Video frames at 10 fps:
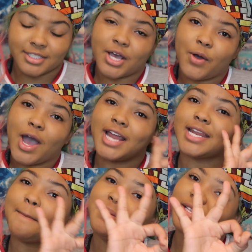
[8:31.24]
So
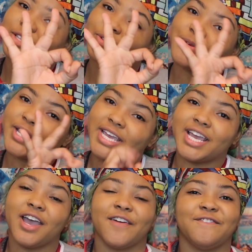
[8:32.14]
number
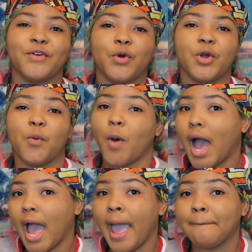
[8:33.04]
3 for
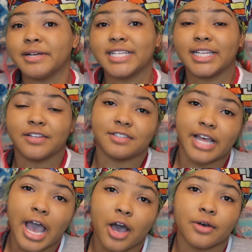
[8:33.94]
why protective
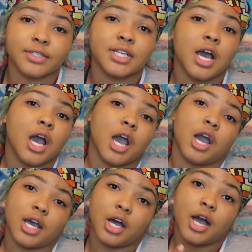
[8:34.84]
styles,
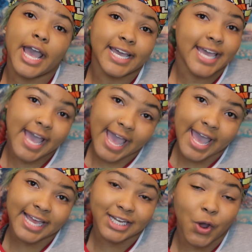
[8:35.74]

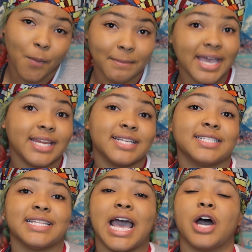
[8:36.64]
aka low
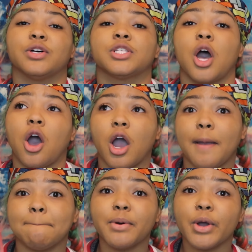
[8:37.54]
maintenance styles,
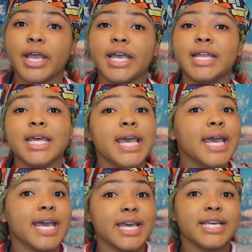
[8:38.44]
are important
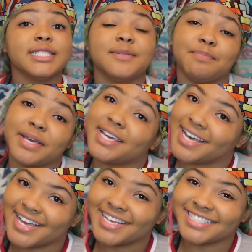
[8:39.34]
is
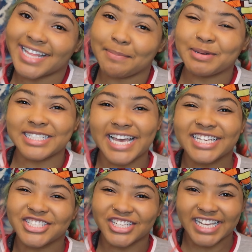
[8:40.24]
because they
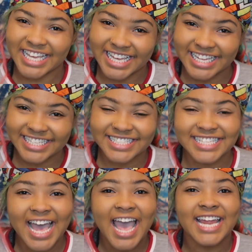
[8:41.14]
protect your
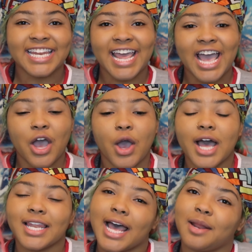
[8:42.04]
ends. Now,
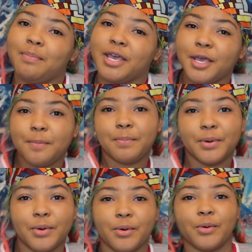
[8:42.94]
a lot of
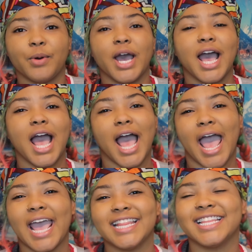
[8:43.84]
people
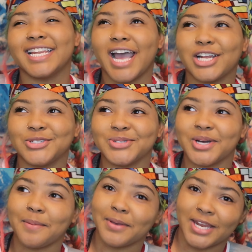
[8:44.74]
in the natural
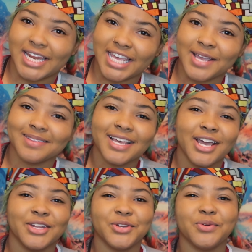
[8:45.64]
community
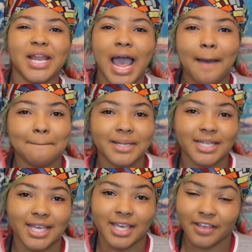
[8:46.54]
do not
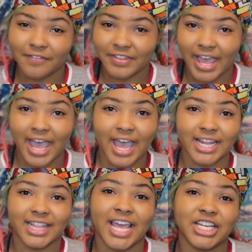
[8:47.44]
believe
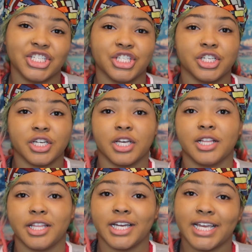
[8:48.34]
that they should
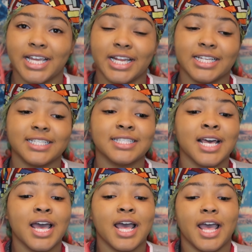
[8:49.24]
cut their ends.
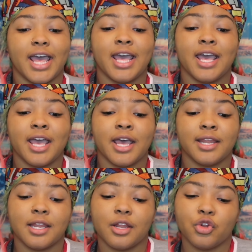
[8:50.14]

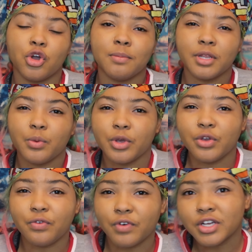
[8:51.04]
And normally when
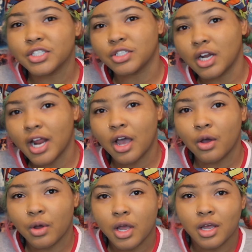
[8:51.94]
you first start
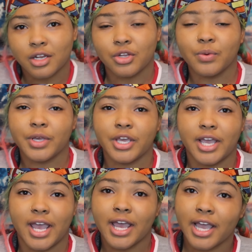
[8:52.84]
out doing
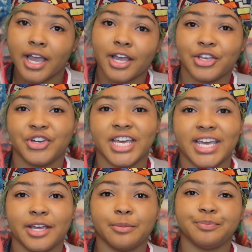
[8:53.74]
your hair, you
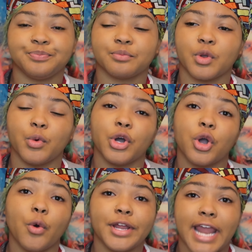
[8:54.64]
get,
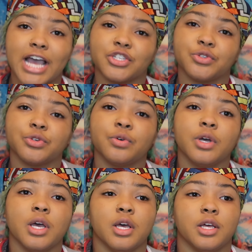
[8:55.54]
well, going natural,